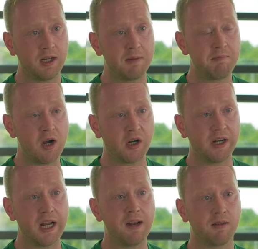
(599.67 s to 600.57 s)
the
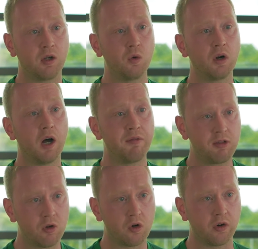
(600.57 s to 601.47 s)
American Institute of
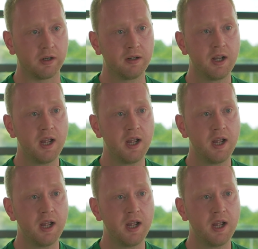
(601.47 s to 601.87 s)
Stuttering.